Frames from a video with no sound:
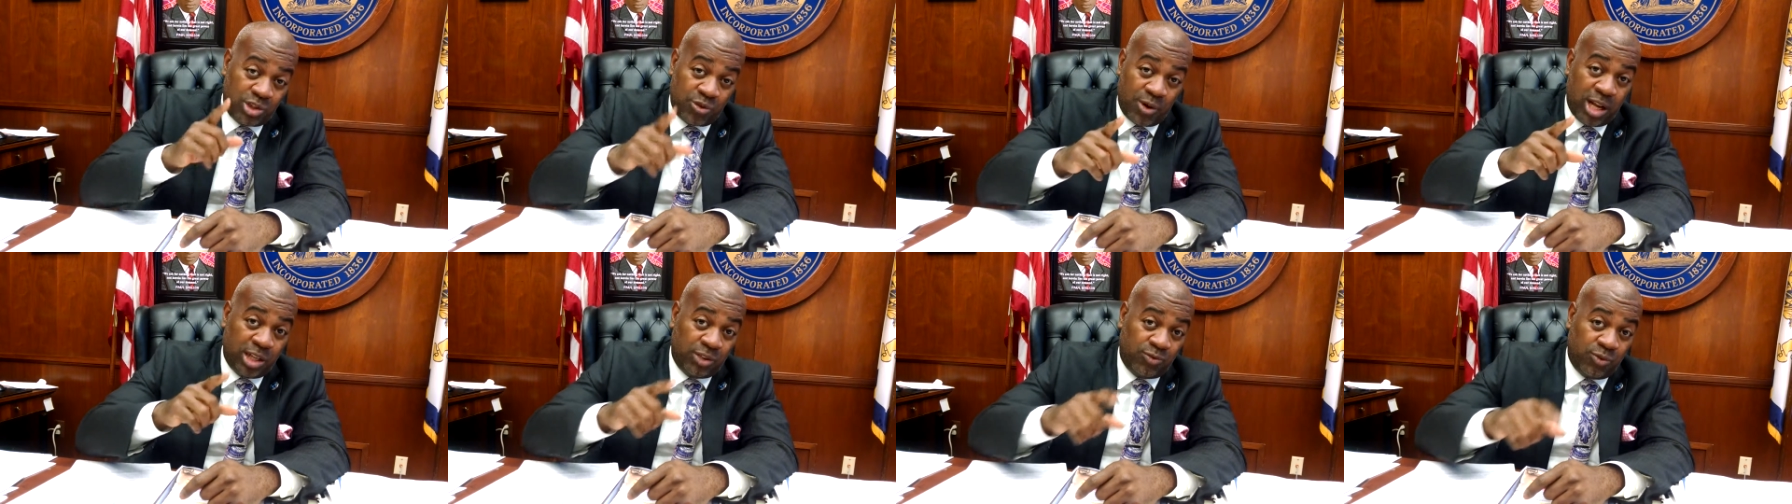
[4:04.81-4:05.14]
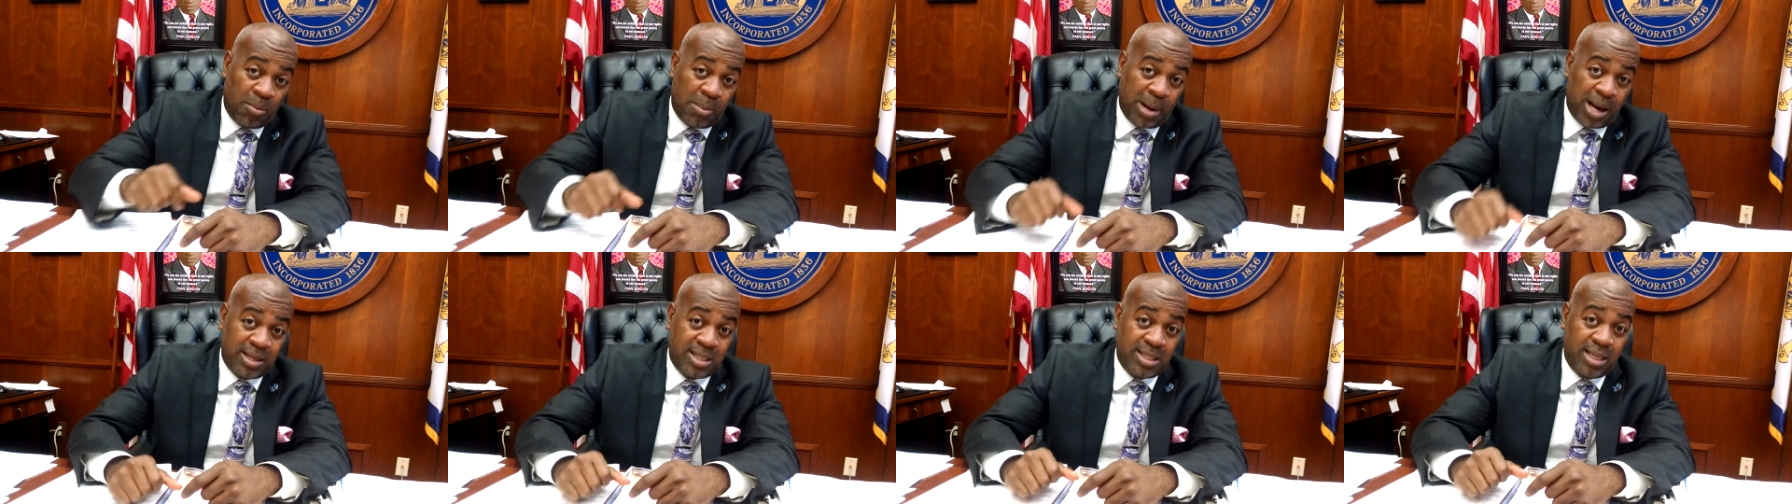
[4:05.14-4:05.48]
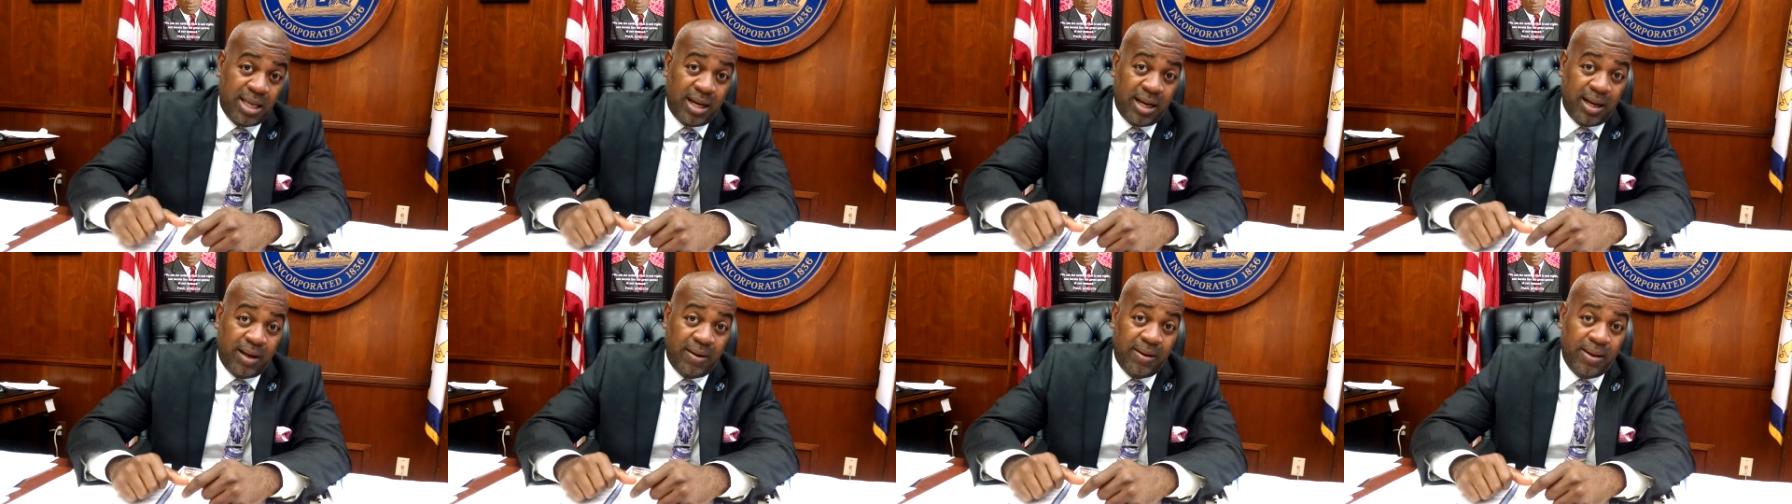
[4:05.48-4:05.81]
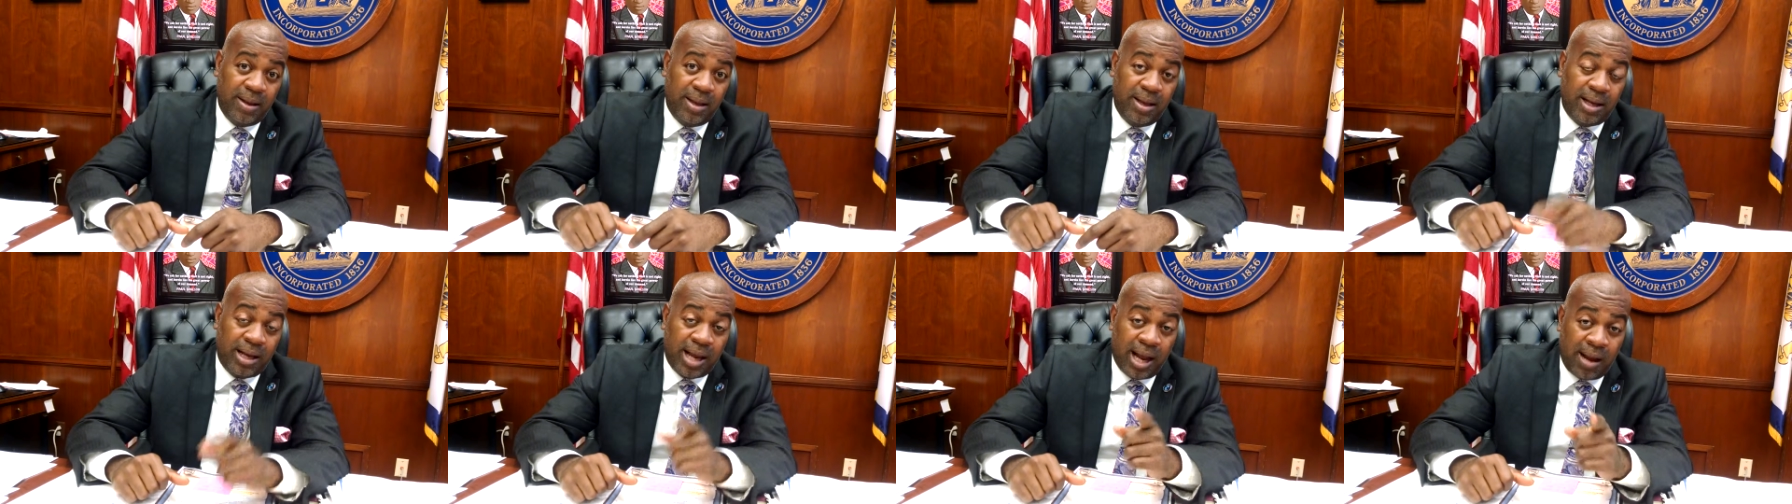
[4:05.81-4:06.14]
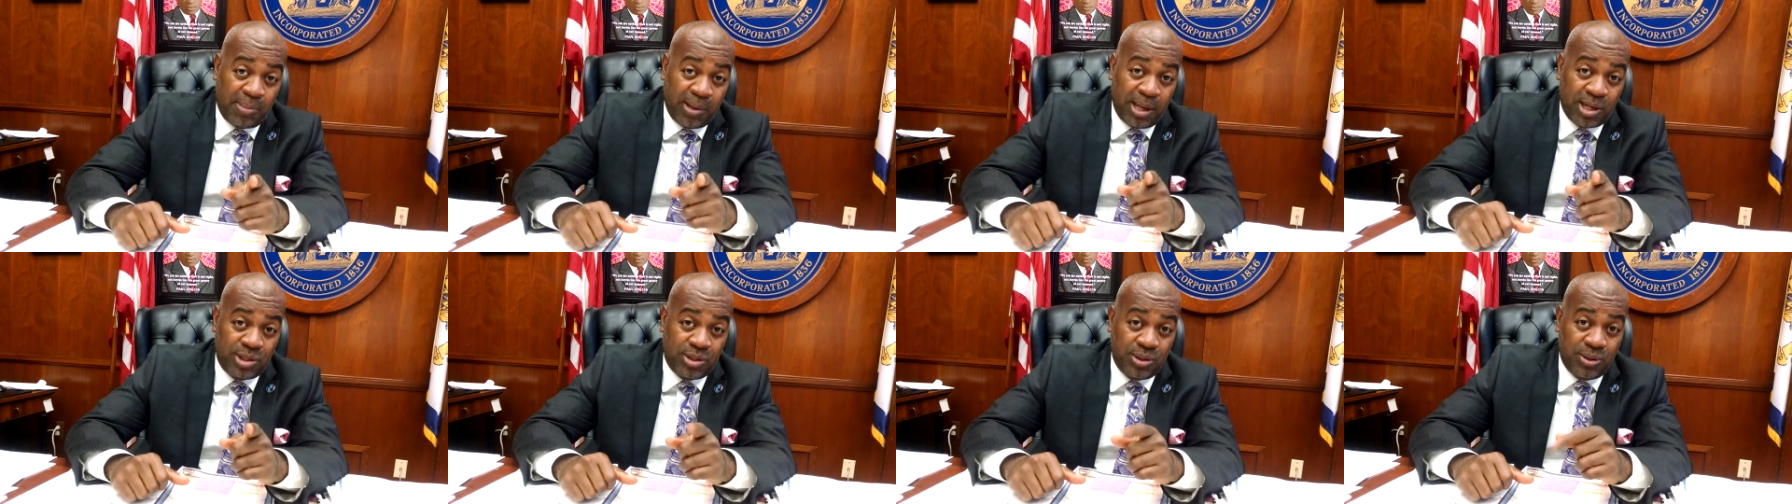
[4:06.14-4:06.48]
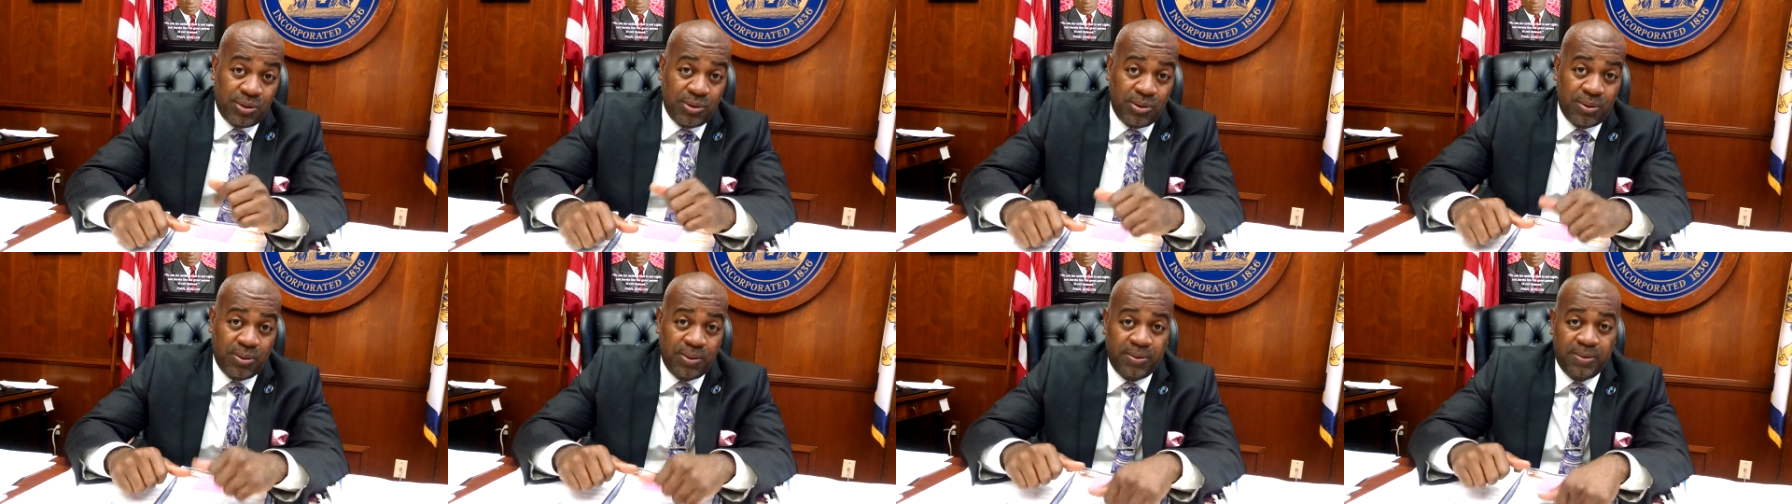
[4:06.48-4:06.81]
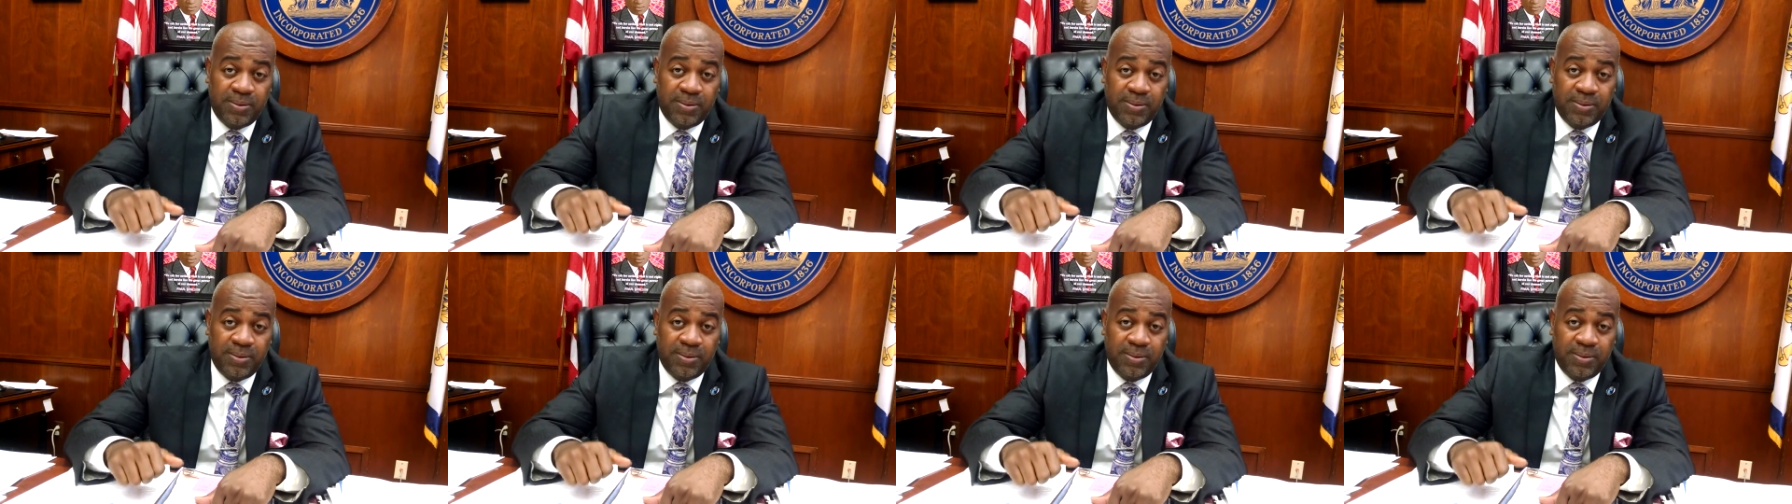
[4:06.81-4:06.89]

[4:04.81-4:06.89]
transform our city. God bless you.